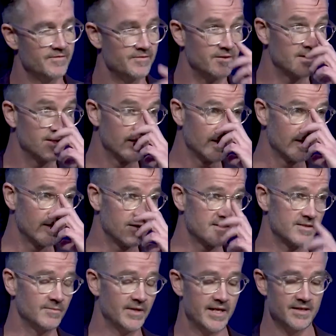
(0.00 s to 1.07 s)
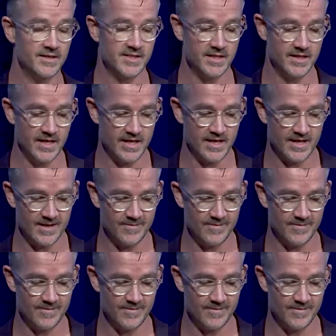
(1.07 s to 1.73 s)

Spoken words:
for some leaders in the